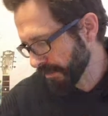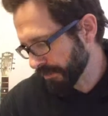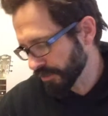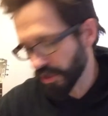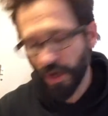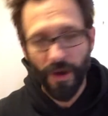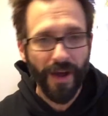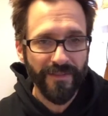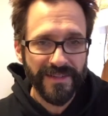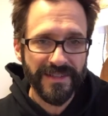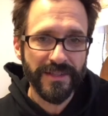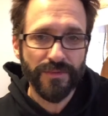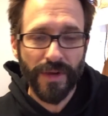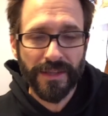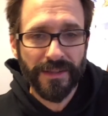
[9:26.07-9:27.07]
people know. Obviously,
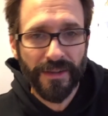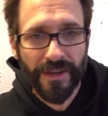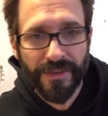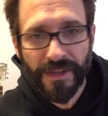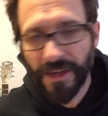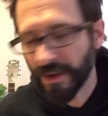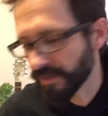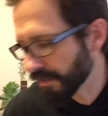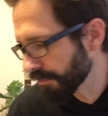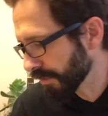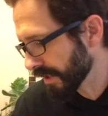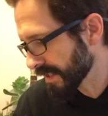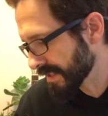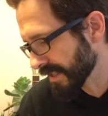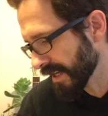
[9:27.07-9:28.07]
it's right there on the cover.
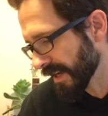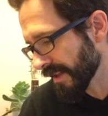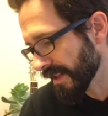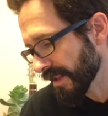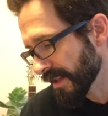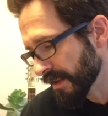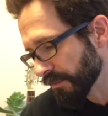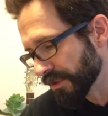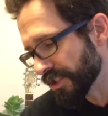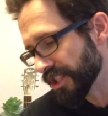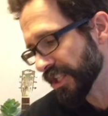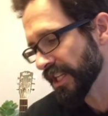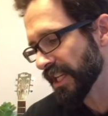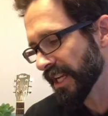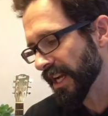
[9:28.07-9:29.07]
But
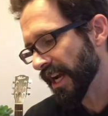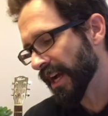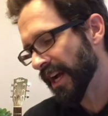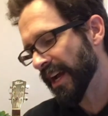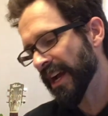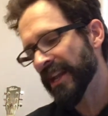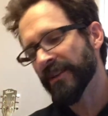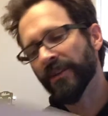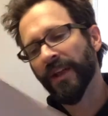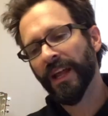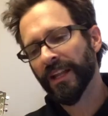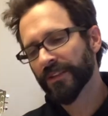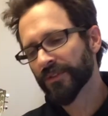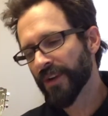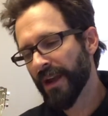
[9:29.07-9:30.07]
she
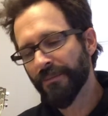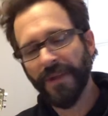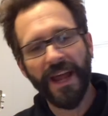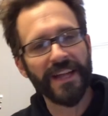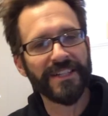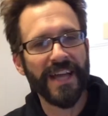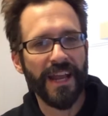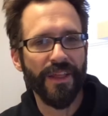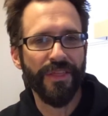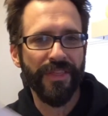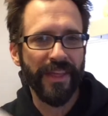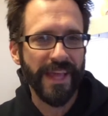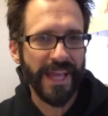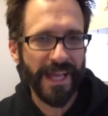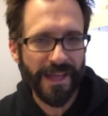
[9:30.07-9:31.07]
and Graham Nash had a
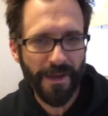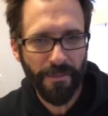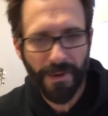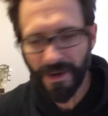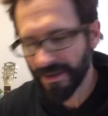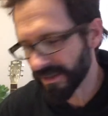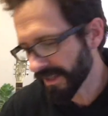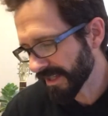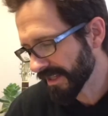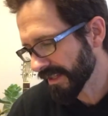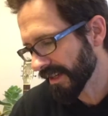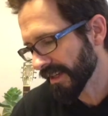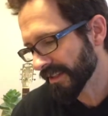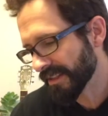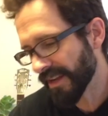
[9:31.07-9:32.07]
thing, apparently.
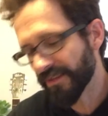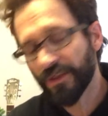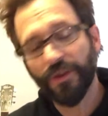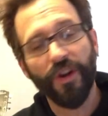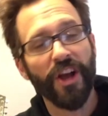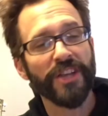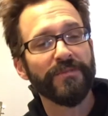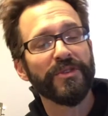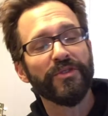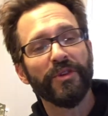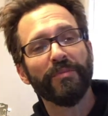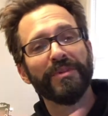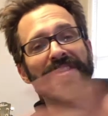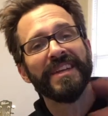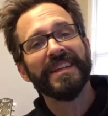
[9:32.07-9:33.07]
David Crosby sort of
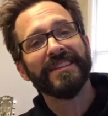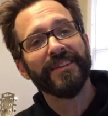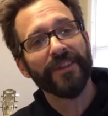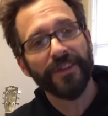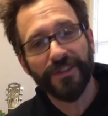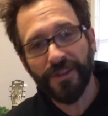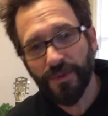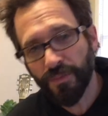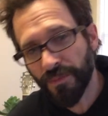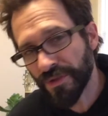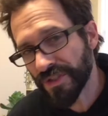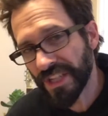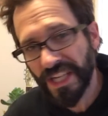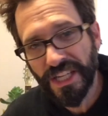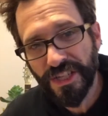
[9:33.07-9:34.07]
presented her to the
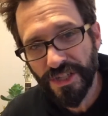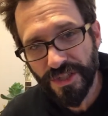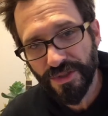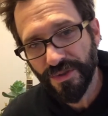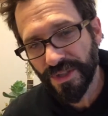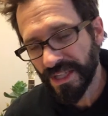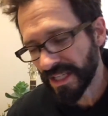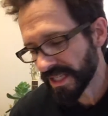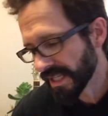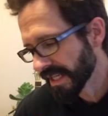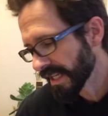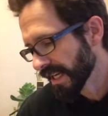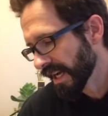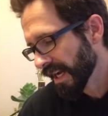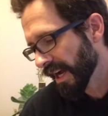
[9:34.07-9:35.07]
music industry
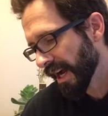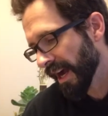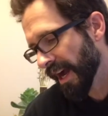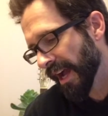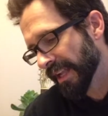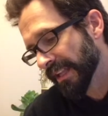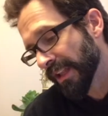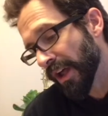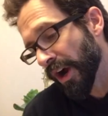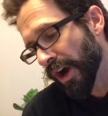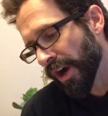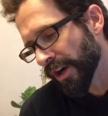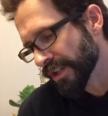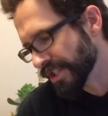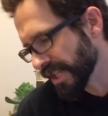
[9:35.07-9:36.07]
at
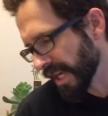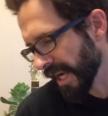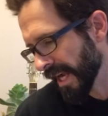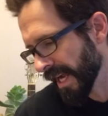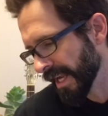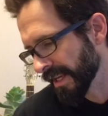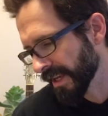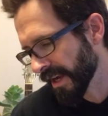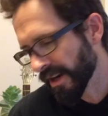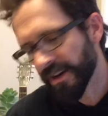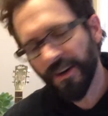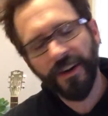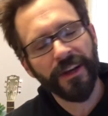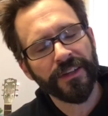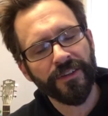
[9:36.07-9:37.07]
large, and
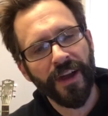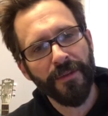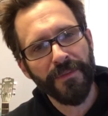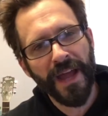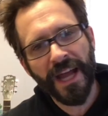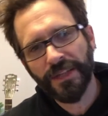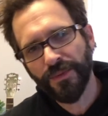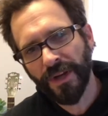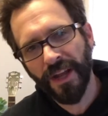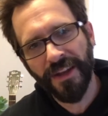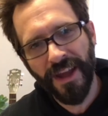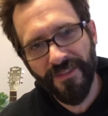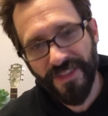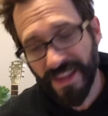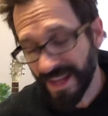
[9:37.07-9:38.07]
her and Graham Nash went on to
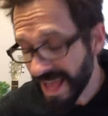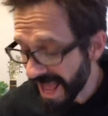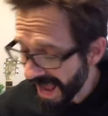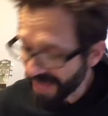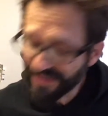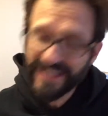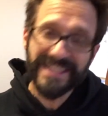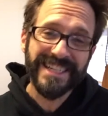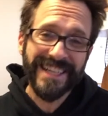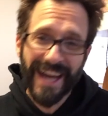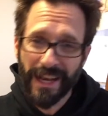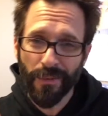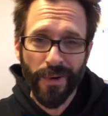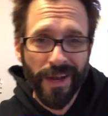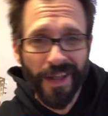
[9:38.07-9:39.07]
have a thing. I think she
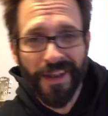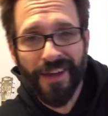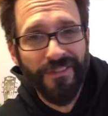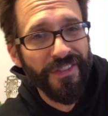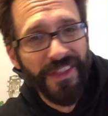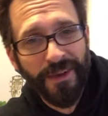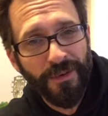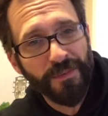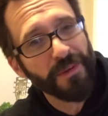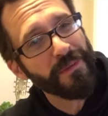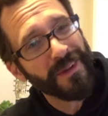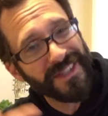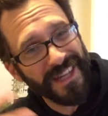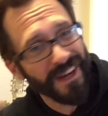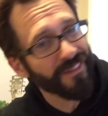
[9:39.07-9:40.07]
kind of went on to have a thing with pretty
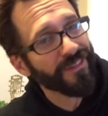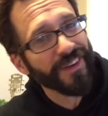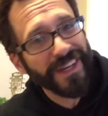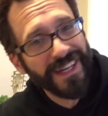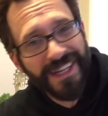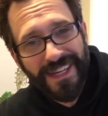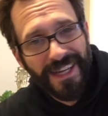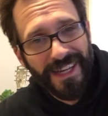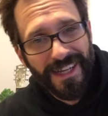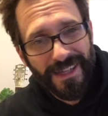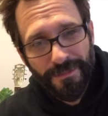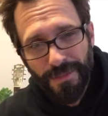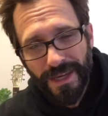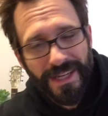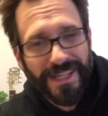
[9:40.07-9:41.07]
much
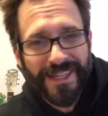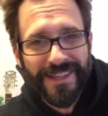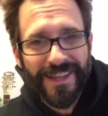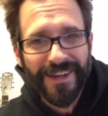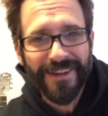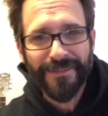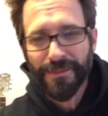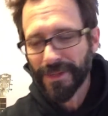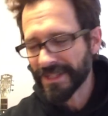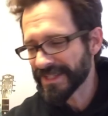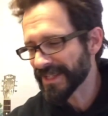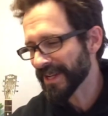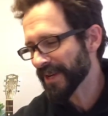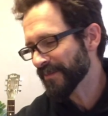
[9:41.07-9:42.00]
everybody there, but